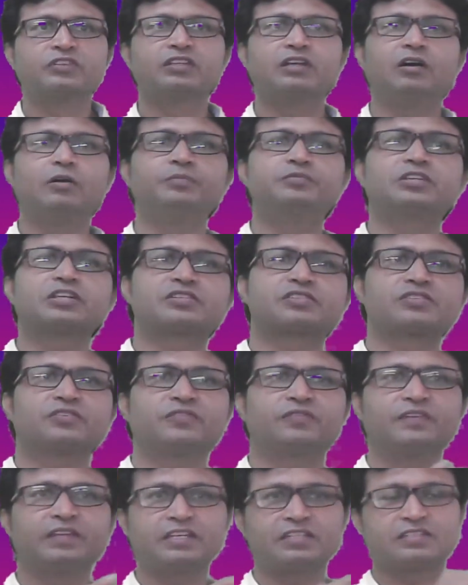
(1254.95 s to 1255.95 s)
objects
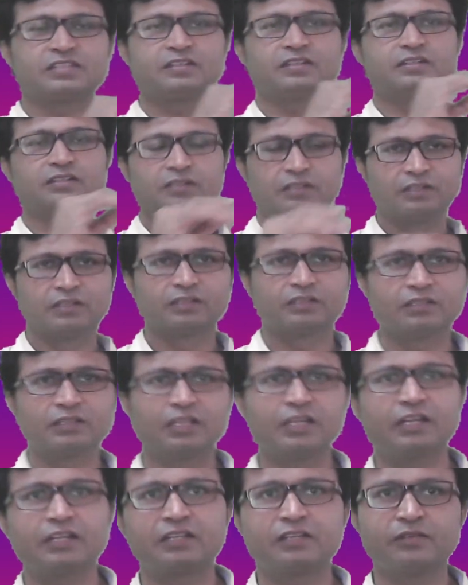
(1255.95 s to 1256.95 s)
of nature
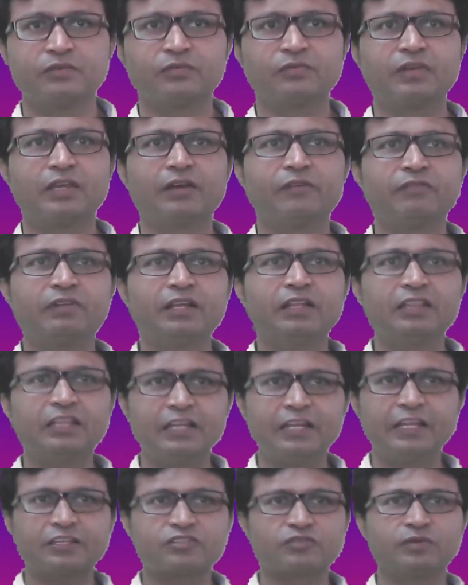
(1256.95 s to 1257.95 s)
that we have done,
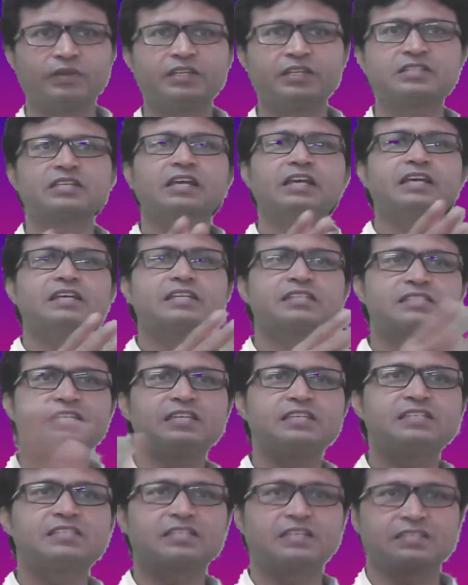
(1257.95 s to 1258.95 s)
the next one is
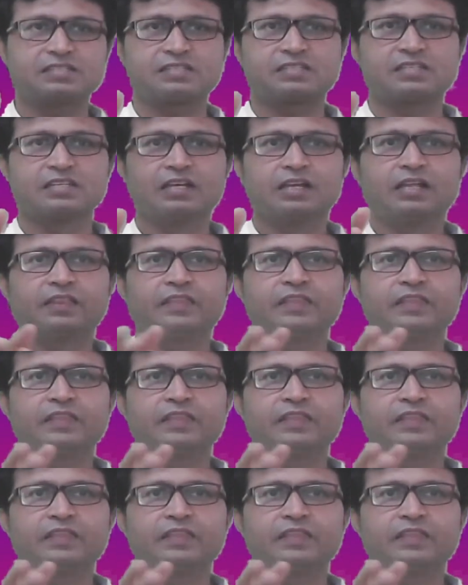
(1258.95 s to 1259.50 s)
seasons.